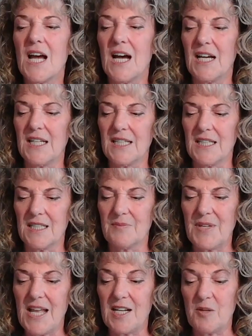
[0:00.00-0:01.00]
I
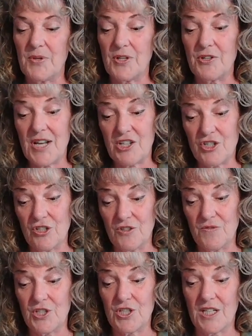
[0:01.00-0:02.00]
head up our international
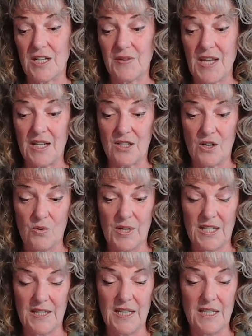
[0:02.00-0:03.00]
division, got that
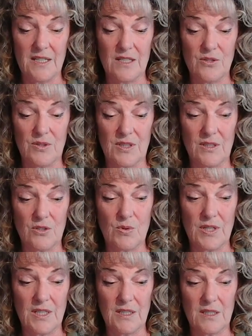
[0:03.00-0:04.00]
going, and then in
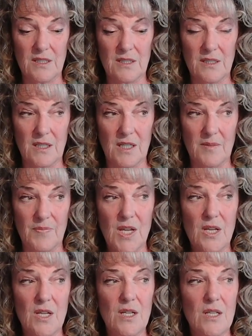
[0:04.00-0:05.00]
2020,
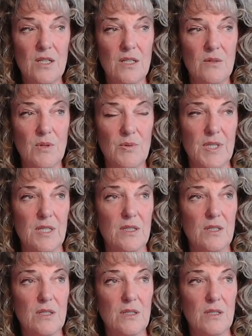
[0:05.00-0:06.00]
what was it?
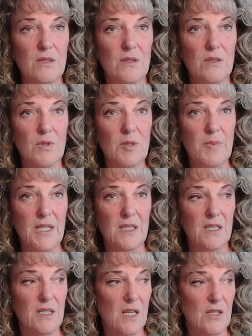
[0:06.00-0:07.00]
It would have
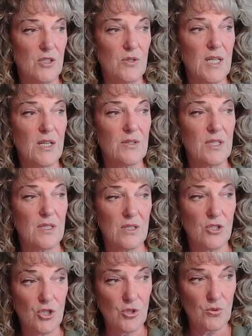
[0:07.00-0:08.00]
been
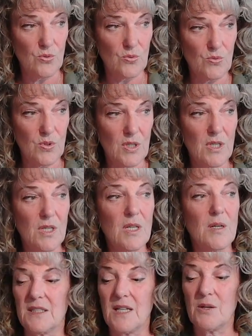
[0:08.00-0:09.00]
2002.
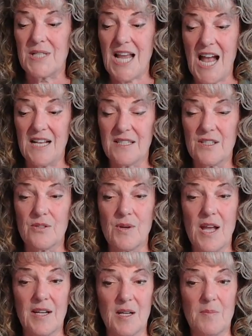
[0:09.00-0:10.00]
I was asked to
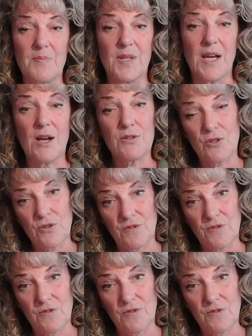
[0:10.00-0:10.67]
head up the household